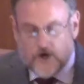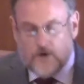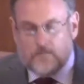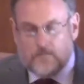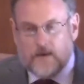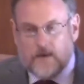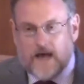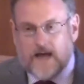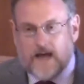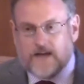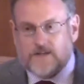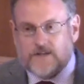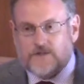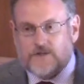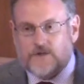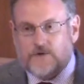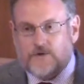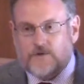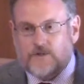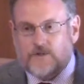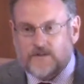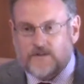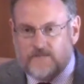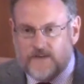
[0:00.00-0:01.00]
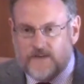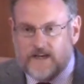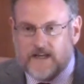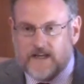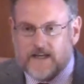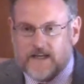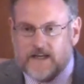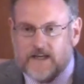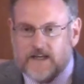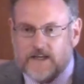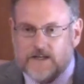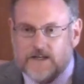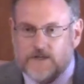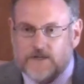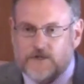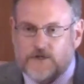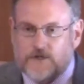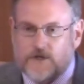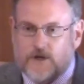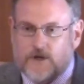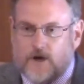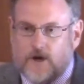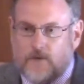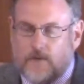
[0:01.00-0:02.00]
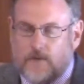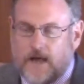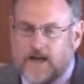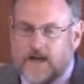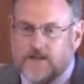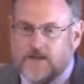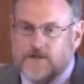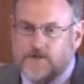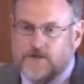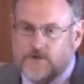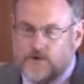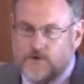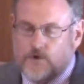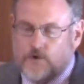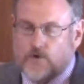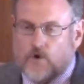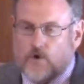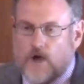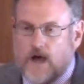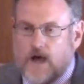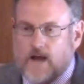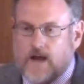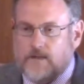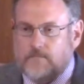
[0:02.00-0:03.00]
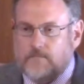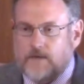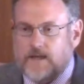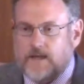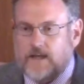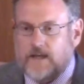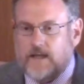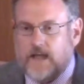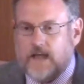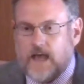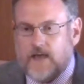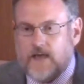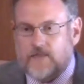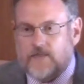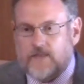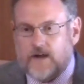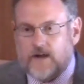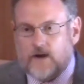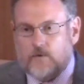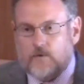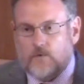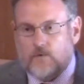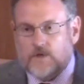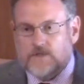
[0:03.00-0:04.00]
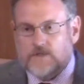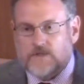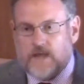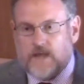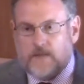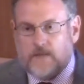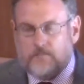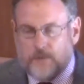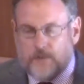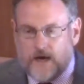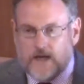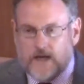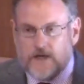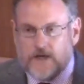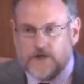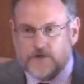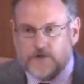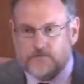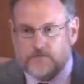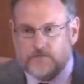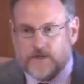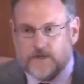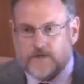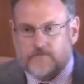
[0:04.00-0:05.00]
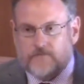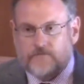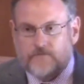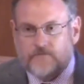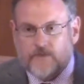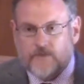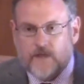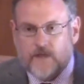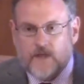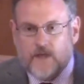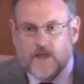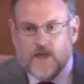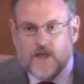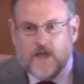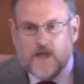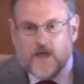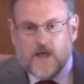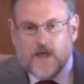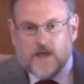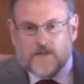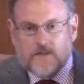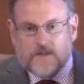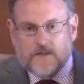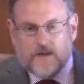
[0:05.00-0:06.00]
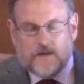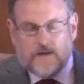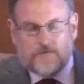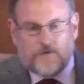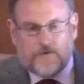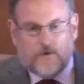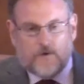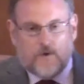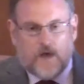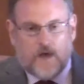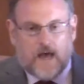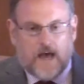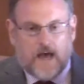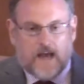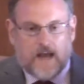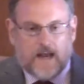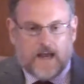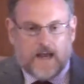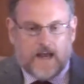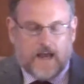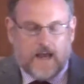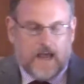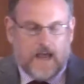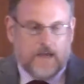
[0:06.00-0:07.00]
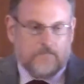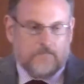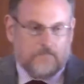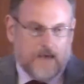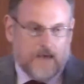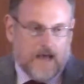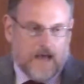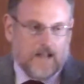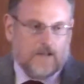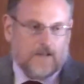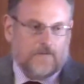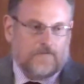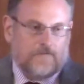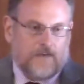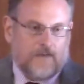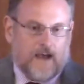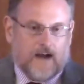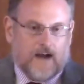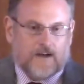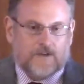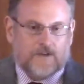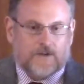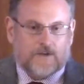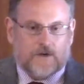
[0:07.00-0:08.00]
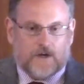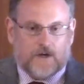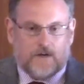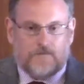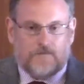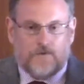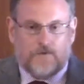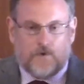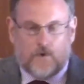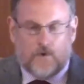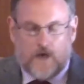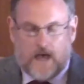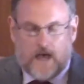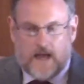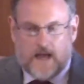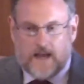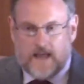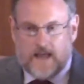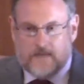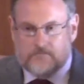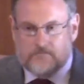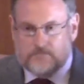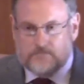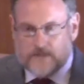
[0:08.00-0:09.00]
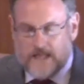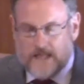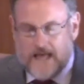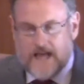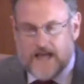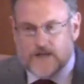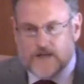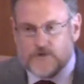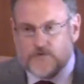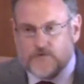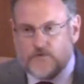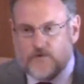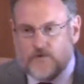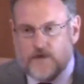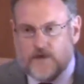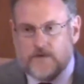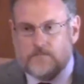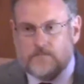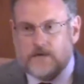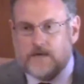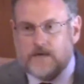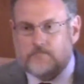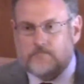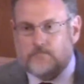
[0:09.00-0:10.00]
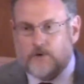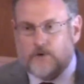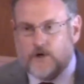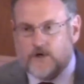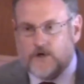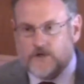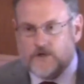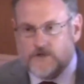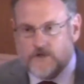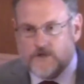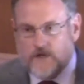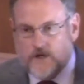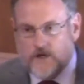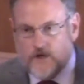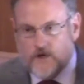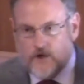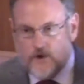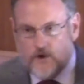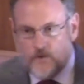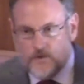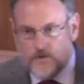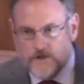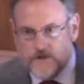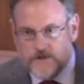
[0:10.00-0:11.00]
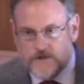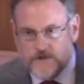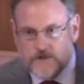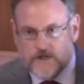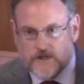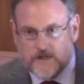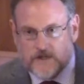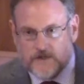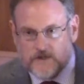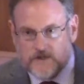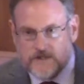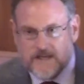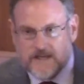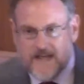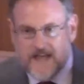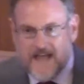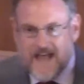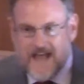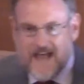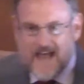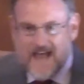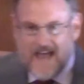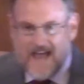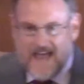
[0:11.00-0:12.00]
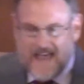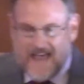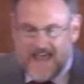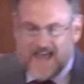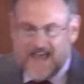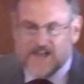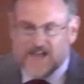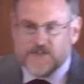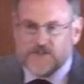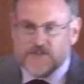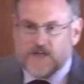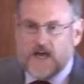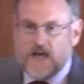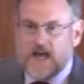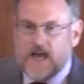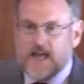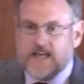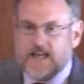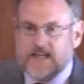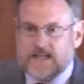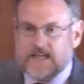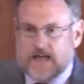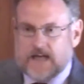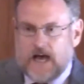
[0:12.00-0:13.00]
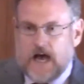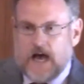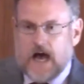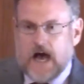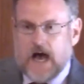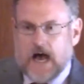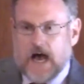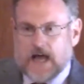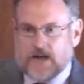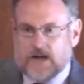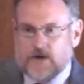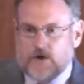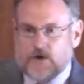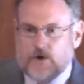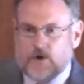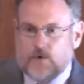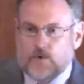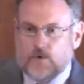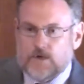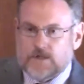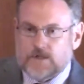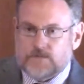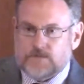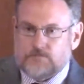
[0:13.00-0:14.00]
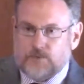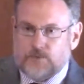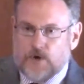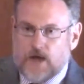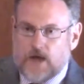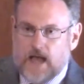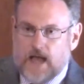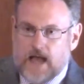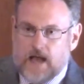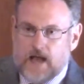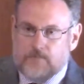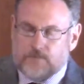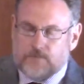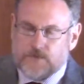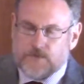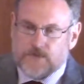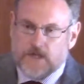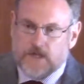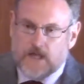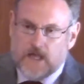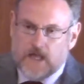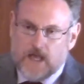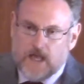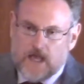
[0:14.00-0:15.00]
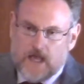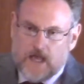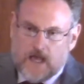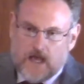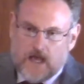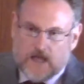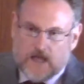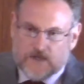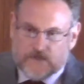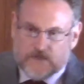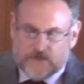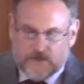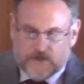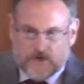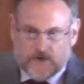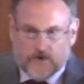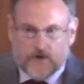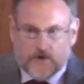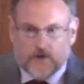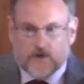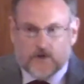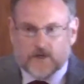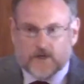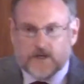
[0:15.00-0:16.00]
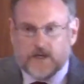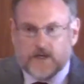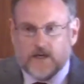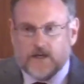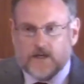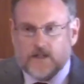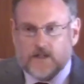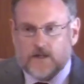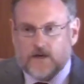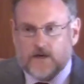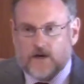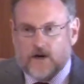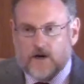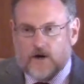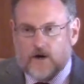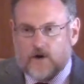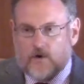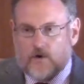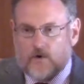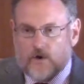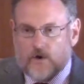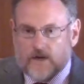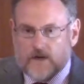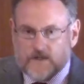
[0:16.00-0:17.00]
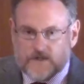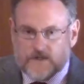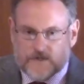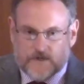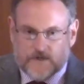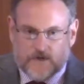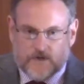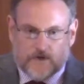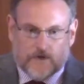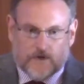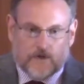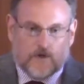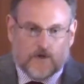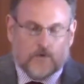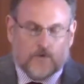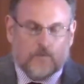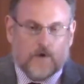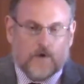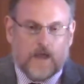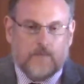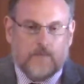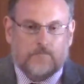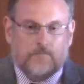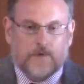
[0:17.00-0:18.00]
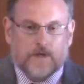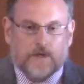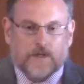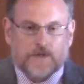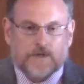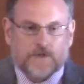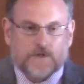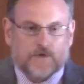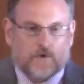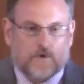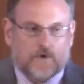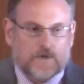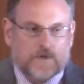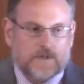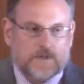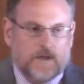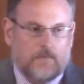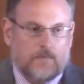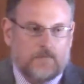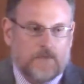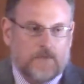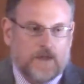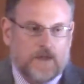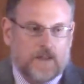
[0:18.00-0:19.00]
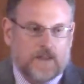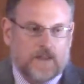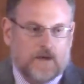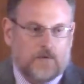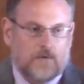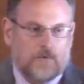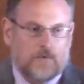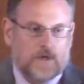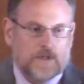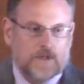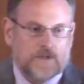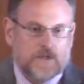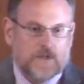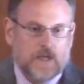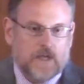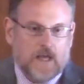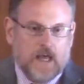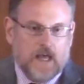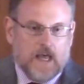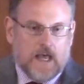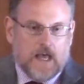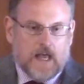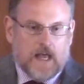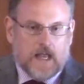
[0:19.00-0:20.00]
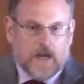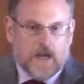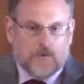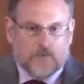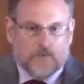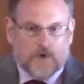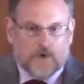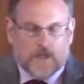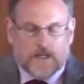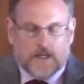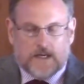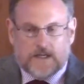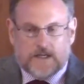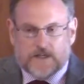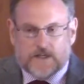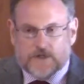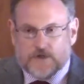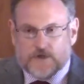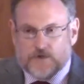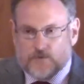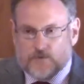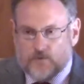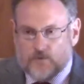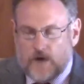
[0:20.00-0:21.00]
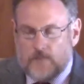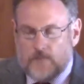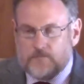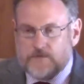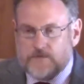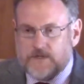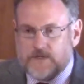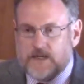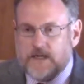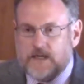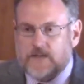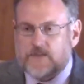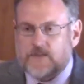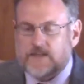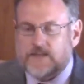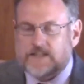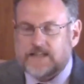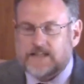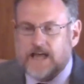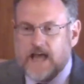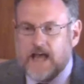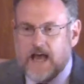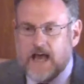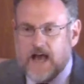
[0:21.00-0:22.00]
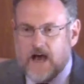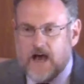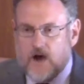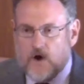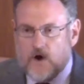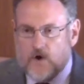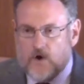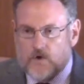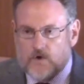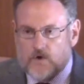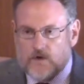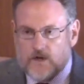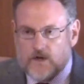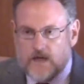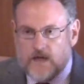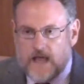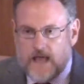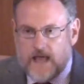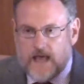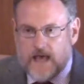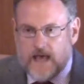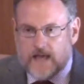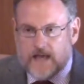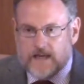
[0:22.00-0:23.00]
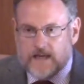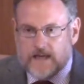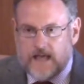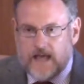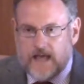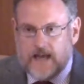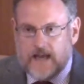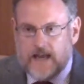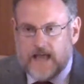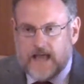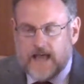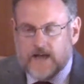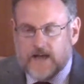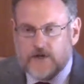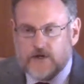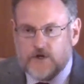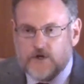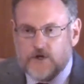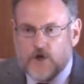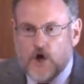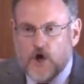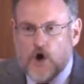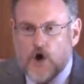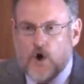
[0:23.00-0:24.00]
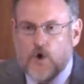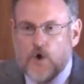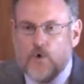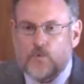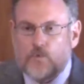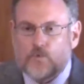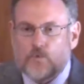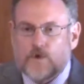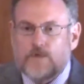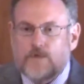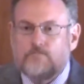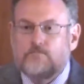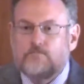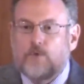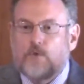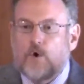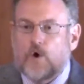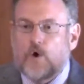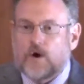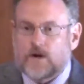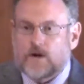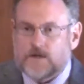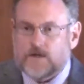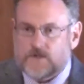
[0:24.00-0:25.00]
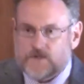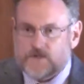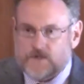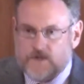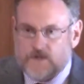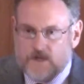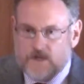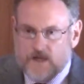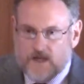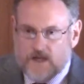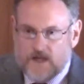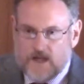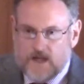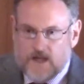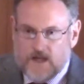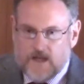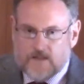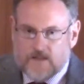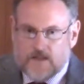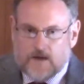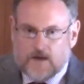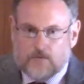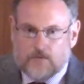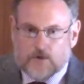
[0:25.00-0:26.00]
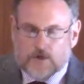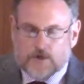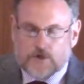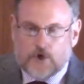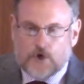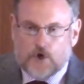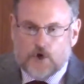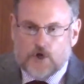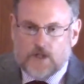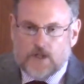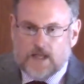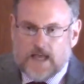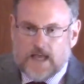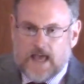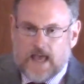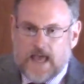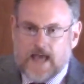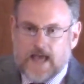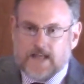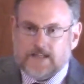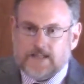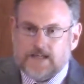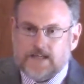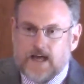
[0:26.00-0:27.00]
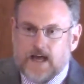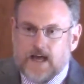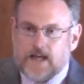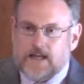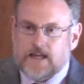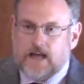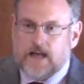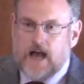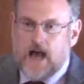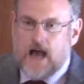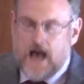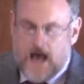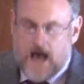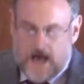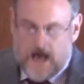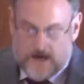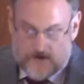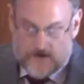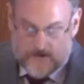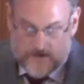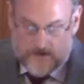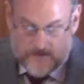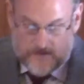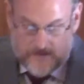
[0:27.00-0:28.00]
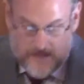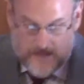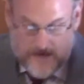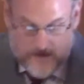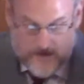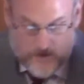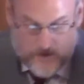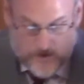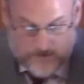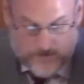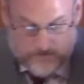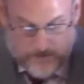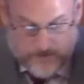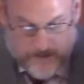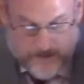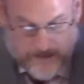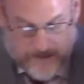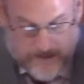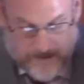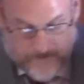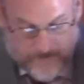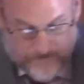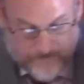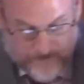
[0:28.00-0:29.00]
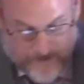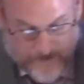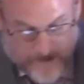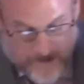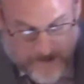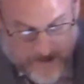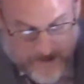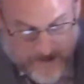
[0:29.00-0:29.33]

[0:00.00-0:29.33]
you go back to Leviticus, you go back to Deuteronomy, and there was a punishment that if you had a, a malefactor, if you had a blaspheming person who was just anti God, who was perhaps a serial killer or a serial rapist or something that was really disrupting the town and, and had no remorse, they were totally anti God, then they could be